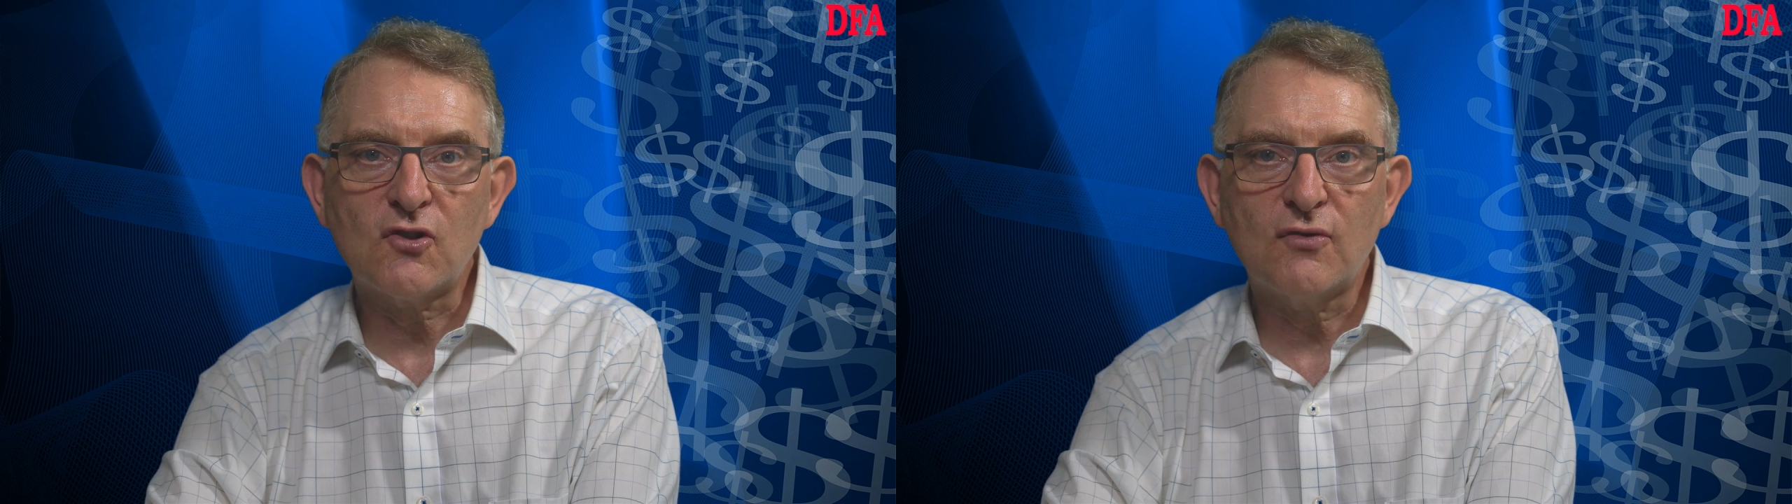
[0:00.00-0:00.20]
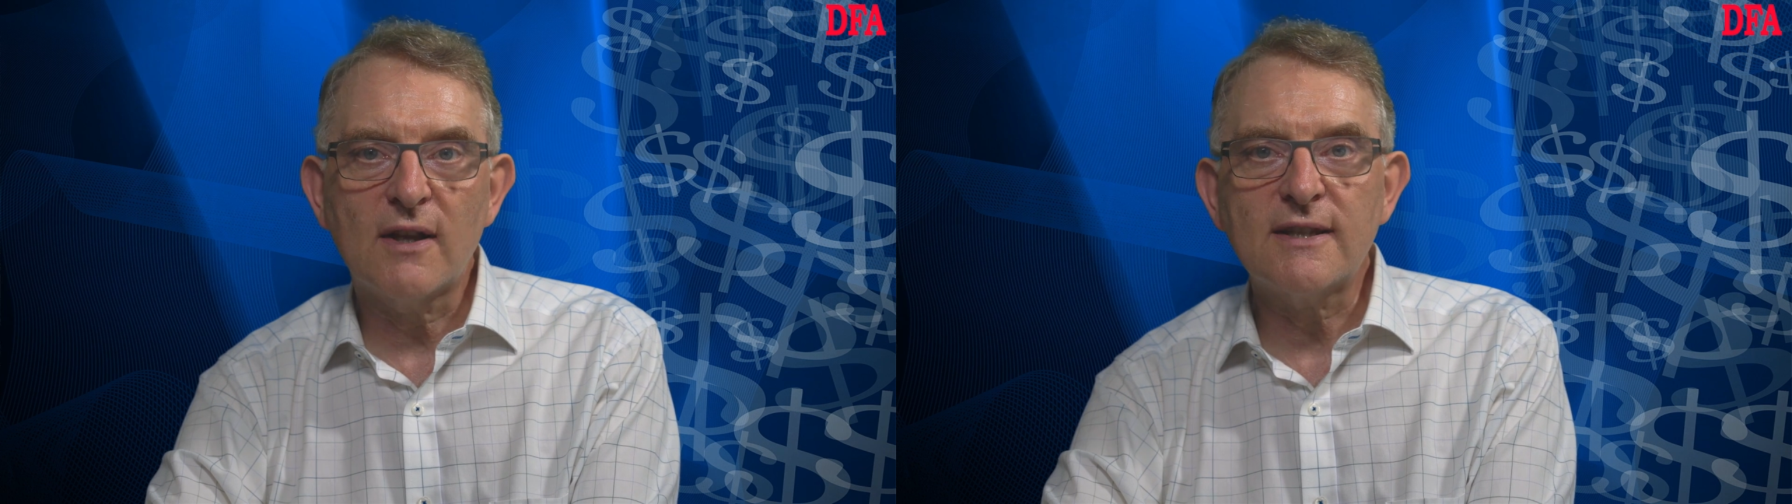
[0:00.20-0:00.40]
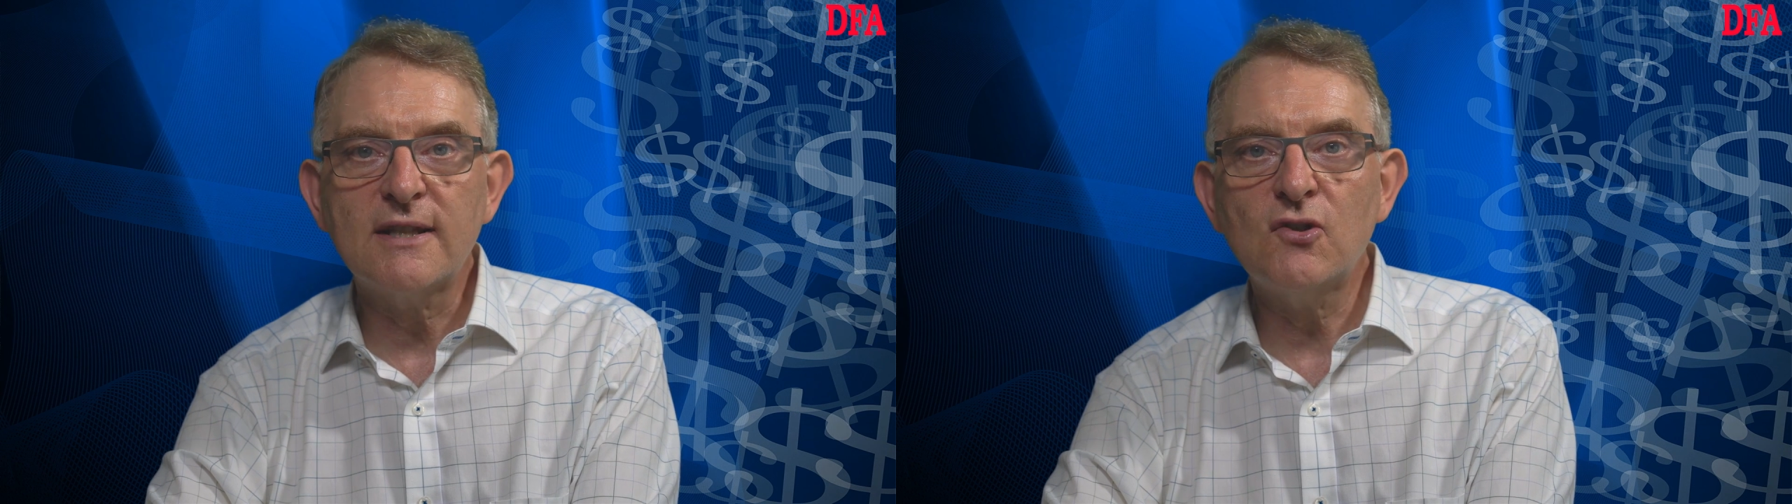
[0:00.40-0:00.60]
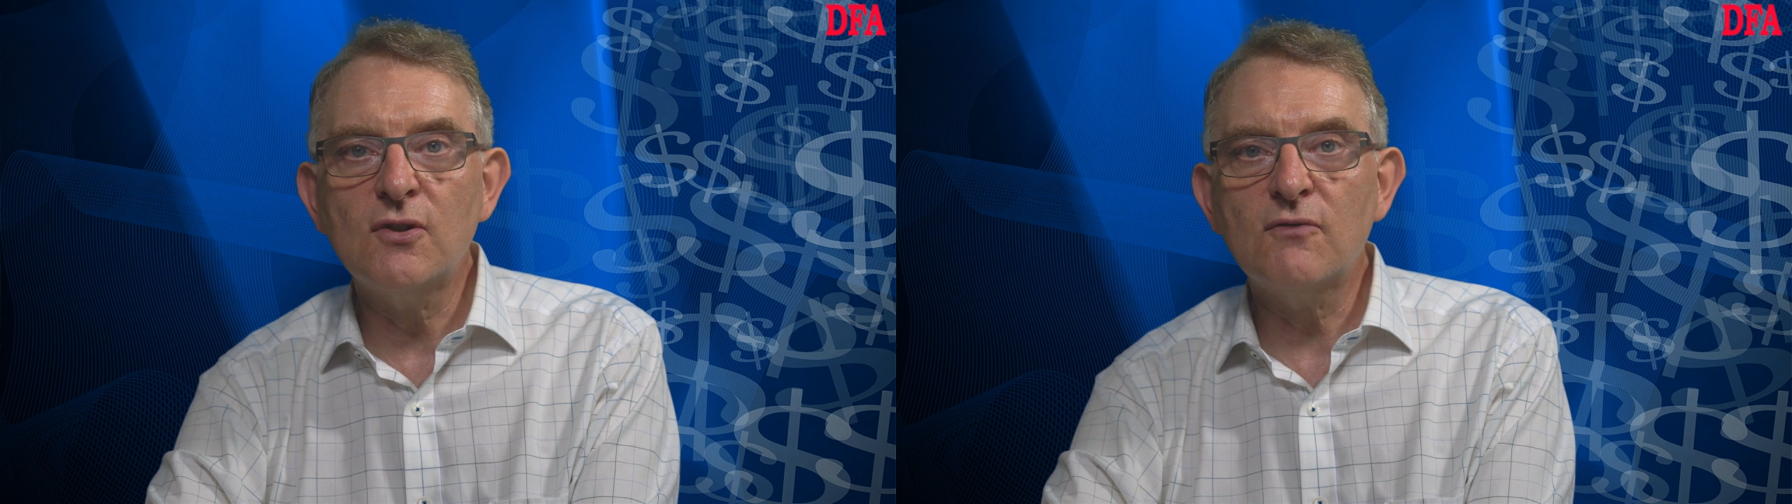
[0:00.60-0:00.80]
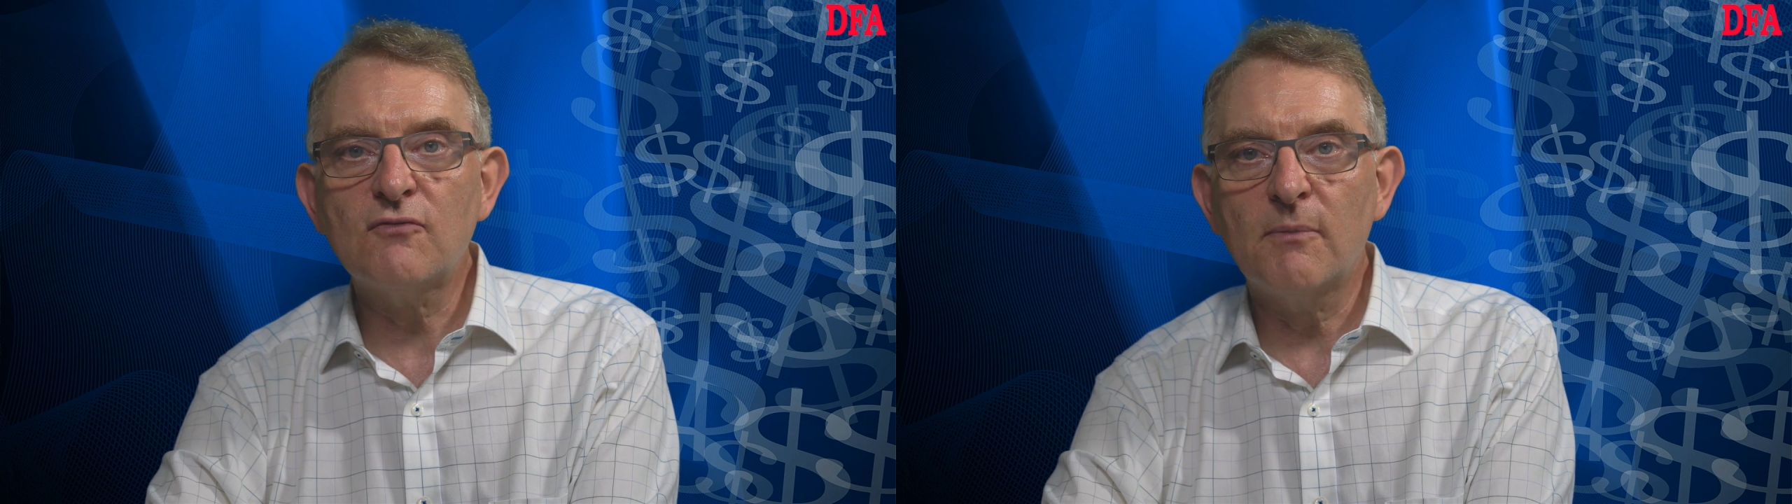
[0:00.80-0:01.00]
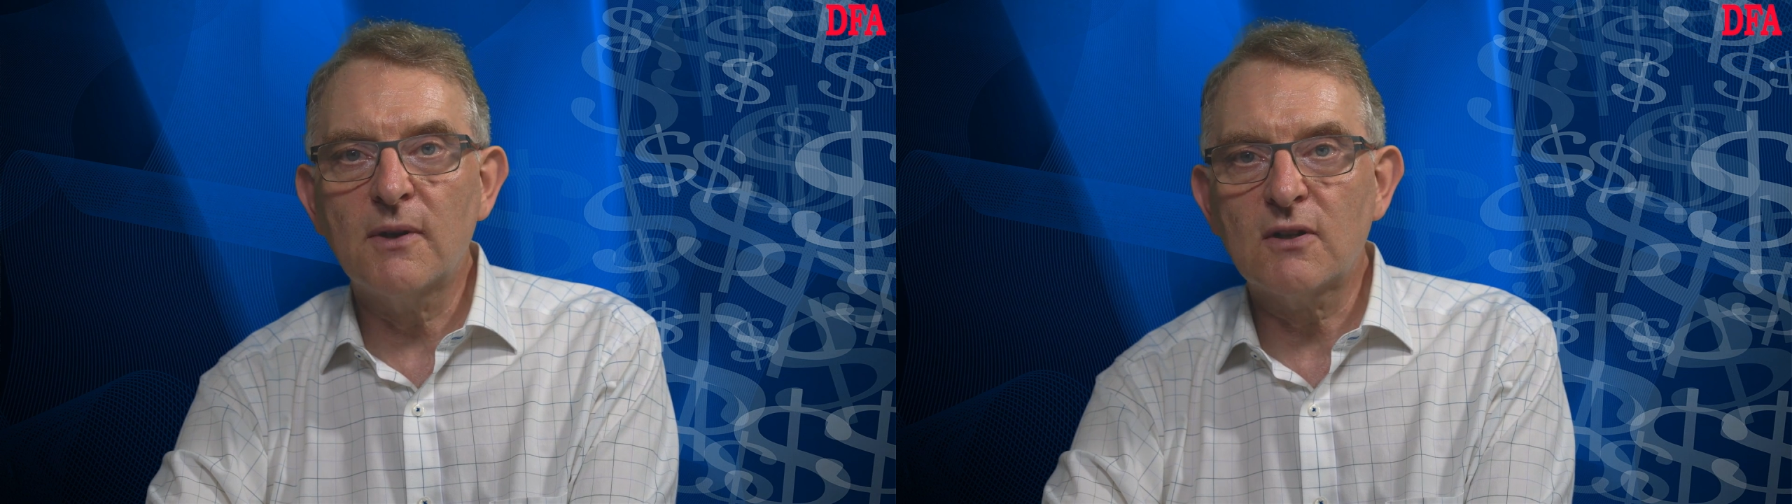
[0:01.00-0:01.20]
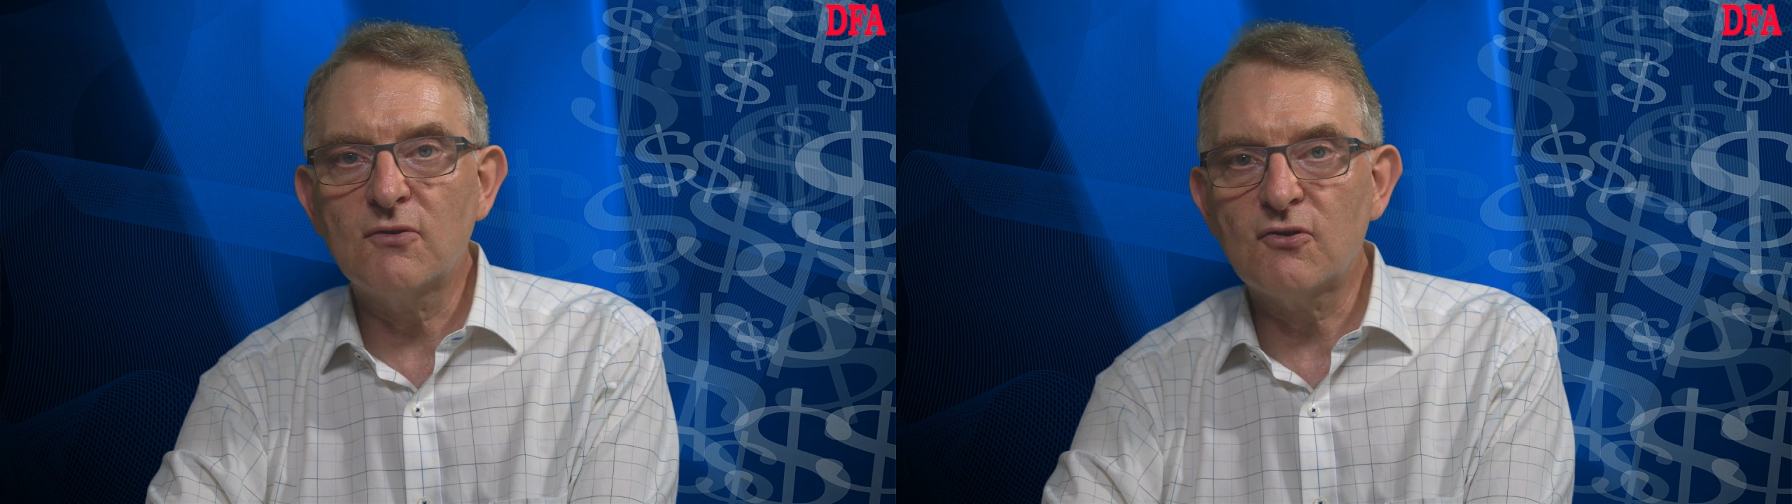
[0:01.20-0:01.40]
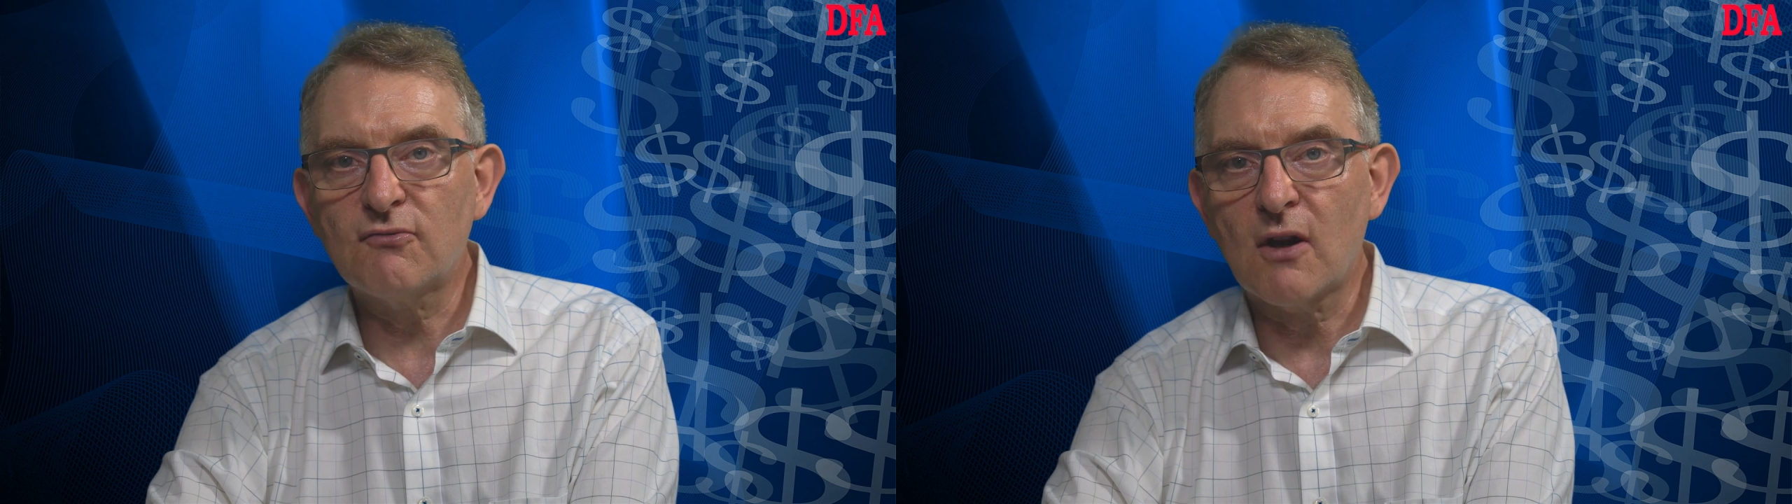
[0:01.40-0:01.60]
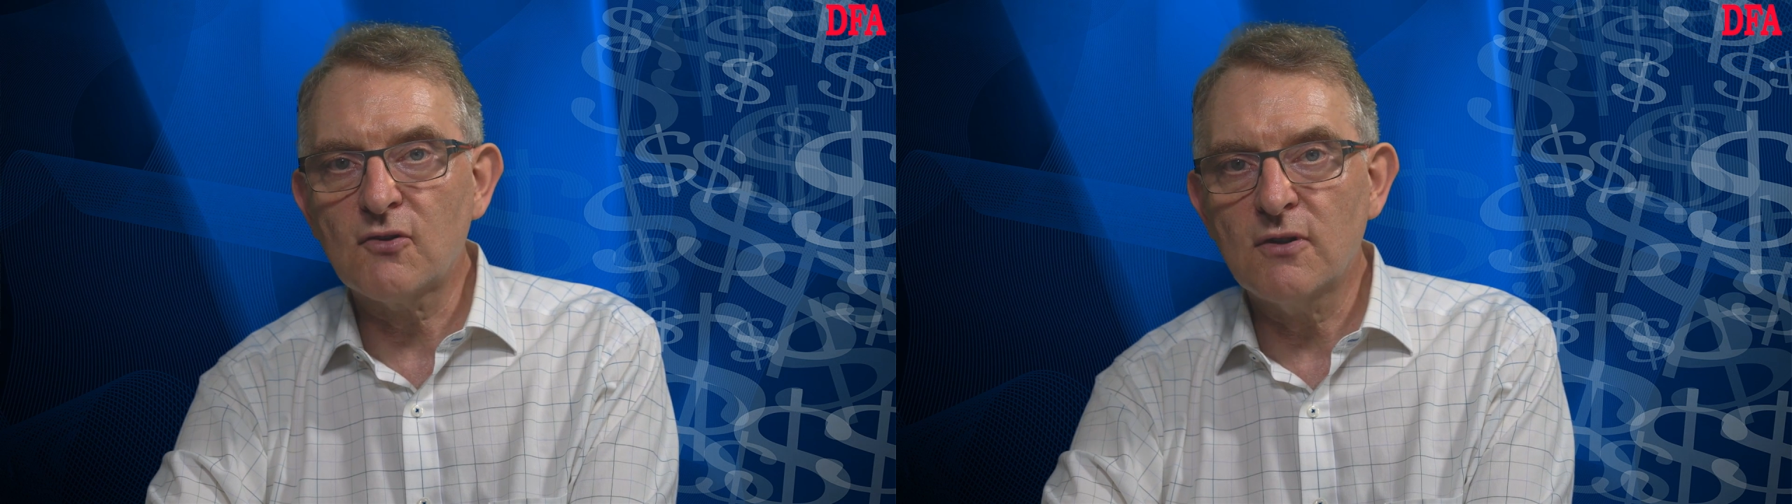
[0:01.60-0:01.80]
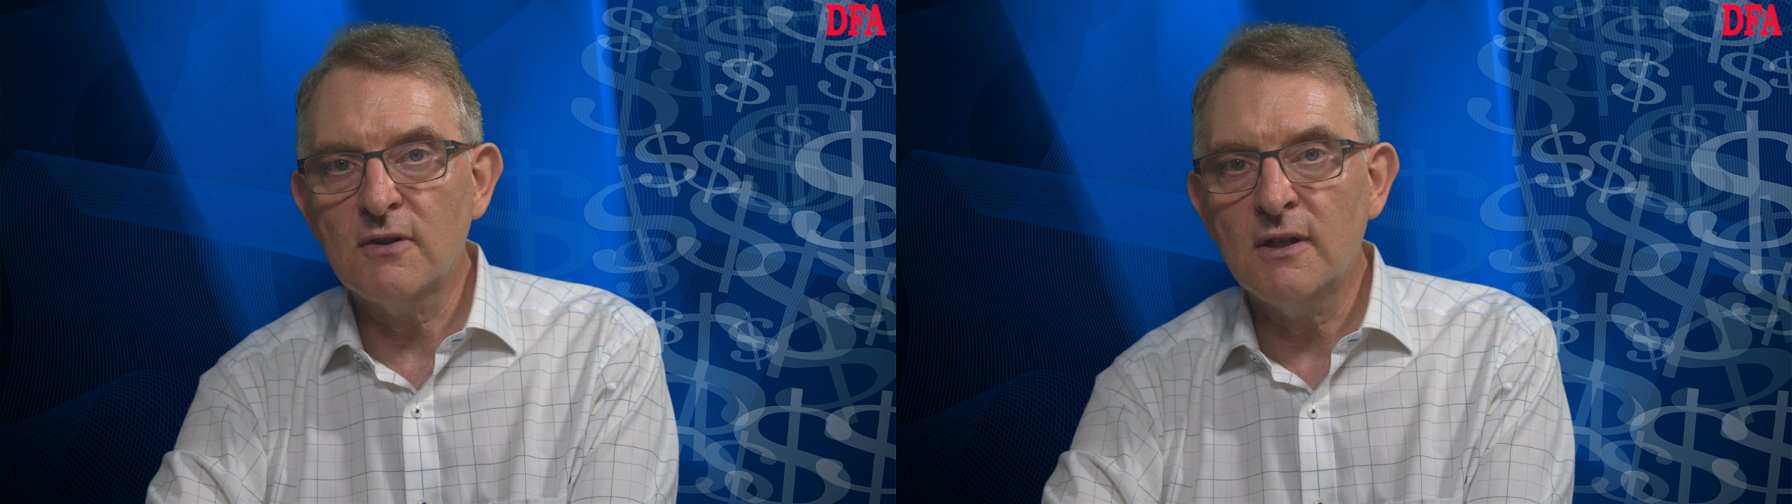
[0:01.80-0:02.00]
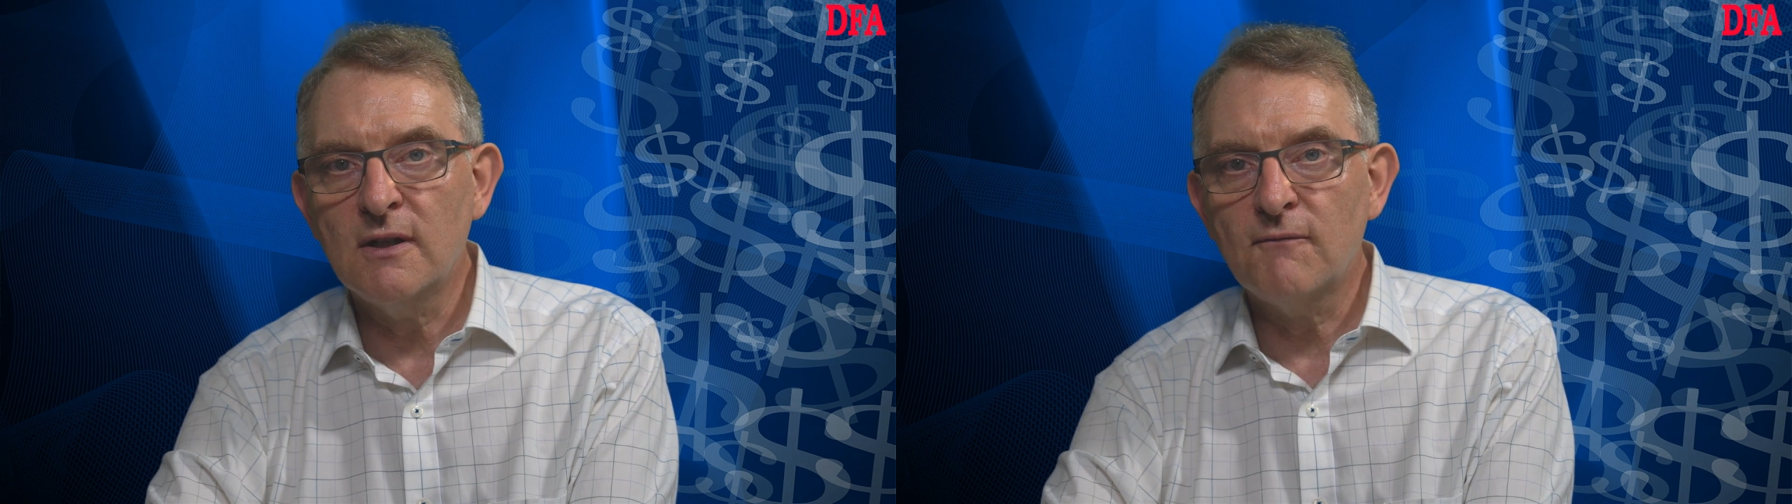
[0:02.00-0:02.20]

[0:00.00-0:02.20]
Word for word: transitioned from the construction